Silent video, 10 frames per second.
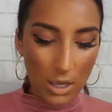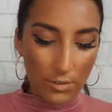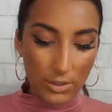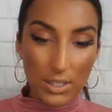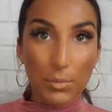
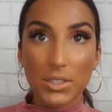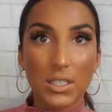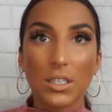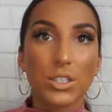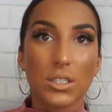for some reason
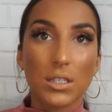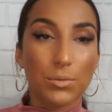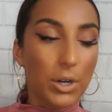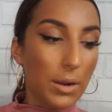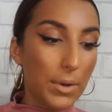it just
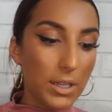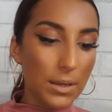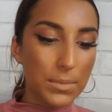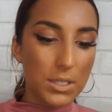doesn't work on my lips.